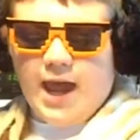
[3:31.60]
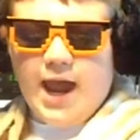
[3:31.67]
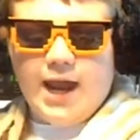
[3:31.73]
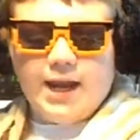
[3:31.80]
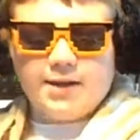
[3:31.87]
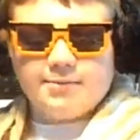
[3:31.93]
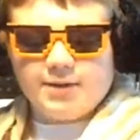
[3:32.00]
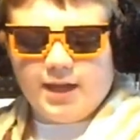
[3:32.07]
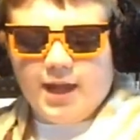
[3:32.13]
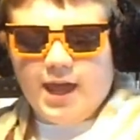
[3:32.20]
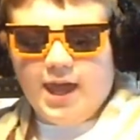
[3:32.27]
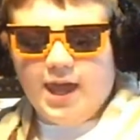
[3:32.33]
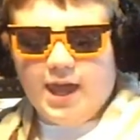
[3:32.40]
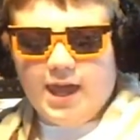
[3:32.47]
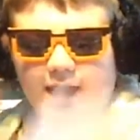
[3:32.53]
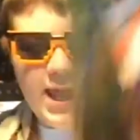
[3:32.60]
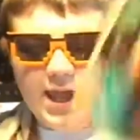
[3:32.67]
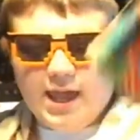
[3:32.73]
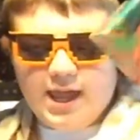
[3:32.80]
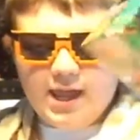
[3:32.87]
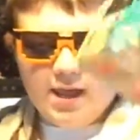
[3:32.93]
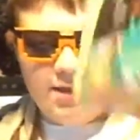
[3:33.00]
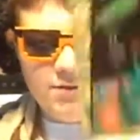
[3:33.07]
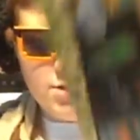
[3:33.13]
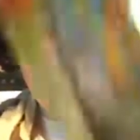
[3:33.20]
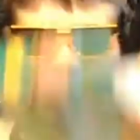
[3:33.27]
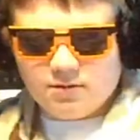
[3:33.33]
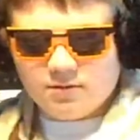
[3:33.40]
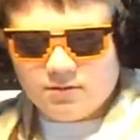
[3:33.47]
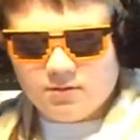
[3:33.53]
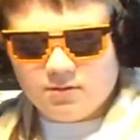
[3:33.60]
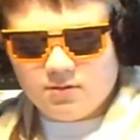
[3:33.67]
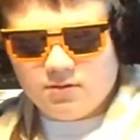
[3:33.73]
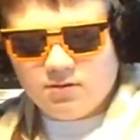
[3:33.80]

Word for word: on, we're gonna have